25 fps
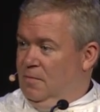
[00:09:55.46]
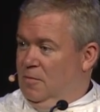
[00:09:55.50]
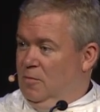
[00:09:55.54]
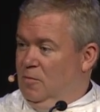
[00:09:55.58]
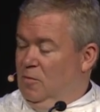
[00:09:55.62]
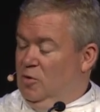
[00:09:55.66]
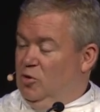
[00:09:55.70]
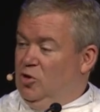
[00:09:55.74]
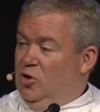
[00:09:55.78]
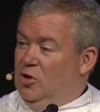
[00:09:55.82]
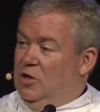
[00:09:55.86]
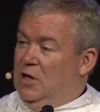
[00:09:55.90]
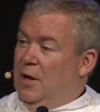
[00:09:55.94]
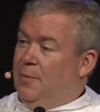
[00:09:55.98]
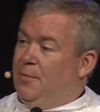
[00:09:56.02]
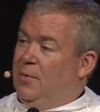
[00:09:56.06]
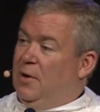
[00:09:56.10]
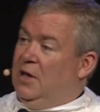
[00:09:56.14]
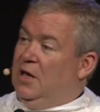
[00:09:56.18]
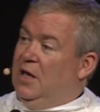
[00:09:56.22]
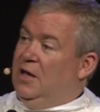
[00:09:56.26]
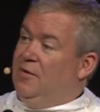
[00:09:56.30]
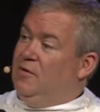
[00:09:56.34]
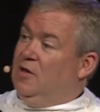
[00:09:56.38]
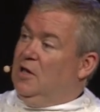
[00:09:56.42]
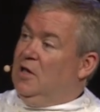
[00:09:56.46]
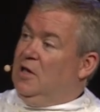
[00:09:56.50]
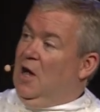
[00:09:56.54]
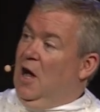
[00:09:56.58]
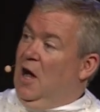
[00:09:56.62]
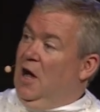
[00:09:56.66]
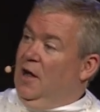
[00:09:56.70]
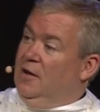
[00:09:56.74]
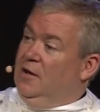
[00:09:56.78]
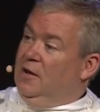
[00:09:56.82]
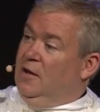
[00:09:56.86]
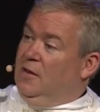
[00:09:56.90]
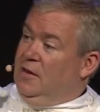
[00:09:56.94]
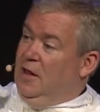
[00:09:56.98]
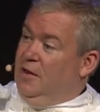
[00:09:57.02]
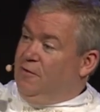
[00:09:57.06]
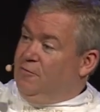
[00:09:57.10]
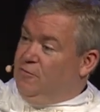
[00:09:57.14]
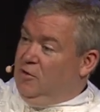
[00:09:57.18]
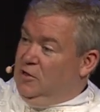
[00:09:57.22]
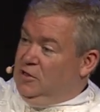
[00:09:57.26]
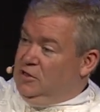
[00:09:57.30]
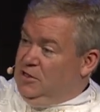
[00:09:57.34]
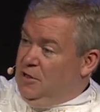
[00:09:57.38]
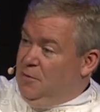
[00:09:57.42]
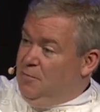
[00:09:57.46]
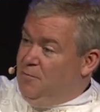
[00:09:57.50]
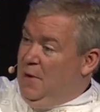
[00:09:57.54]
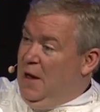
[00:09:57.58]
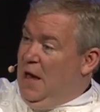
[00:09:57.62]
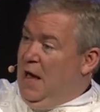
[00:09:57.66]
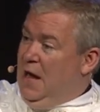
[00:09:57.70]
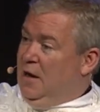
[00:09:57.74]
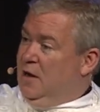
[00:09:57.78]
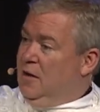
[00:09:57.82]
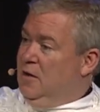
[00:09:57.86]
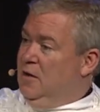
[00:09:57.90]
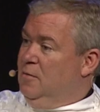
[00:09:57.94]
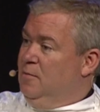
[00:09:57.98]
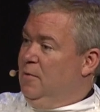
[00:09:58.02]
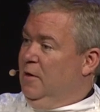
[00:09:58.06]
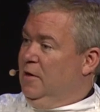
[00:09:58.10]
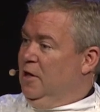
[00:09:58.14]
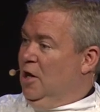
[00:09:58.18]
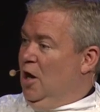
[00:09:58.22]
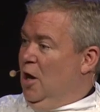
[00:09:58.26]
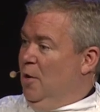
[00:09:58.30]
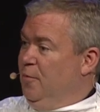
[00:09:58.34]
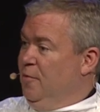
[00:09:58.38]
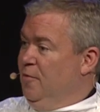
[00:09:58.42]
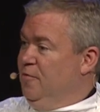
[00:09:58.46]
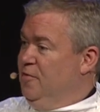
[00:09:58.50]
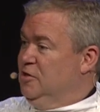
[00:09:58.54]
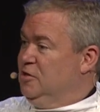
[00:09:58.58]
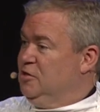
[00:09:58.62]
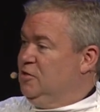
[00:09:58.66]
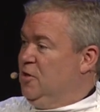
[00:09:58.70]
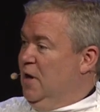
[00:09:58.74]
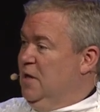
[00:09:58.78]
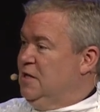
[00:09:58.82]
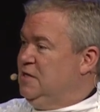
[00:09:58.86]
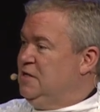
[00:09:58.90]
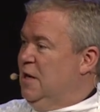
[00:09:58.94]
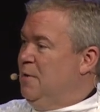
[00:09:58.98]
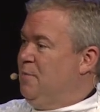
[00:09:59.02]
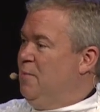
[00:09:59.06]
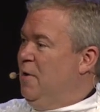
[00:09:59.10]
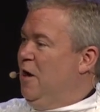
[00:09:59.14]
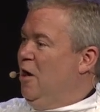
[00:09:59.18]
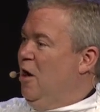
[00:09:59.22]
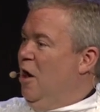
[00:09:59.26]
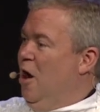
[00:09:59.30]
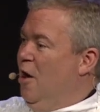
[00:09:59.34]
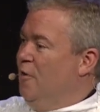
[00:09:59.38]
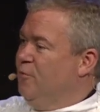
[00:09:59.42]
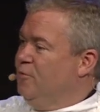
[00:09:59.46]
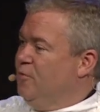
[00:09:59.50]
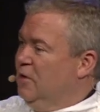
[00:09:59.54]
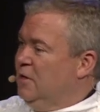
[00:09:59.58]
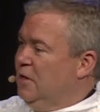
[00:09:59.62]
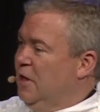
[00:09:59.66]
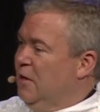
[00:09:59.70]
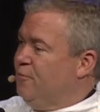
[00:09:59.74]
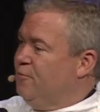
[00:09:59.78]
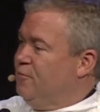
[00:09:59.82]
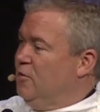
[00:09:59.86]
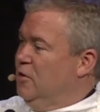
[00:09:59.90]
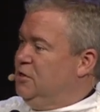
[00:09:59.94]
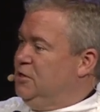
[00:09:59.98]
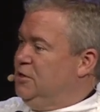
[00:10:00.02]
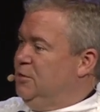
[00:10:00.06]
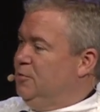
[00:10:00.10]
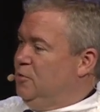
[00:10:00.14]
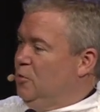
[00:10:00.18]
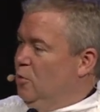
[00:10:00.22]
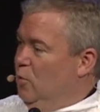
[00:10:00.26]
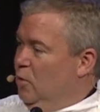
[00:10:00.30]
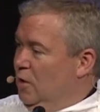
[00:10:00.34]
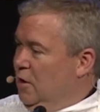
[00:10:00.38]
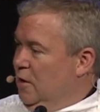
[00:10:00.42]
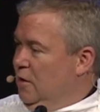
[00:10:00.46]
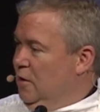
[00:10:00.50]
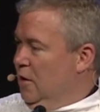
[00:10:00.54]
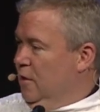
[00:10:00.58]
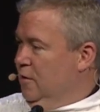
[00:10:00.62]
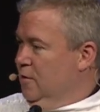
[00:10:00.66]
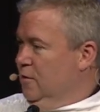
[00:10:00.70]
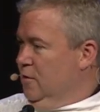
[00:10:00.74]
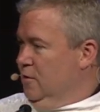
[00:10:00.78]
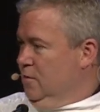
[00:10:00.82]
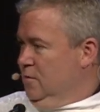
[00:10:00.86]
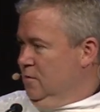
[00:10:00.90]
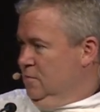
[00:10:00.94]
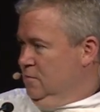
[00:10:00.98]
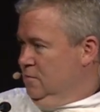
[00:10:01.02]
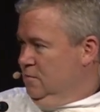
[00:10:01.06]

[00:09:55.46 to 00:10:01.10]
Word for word: We do that by giving God that friendship back by the help of His grace and by offering that friendship to one another.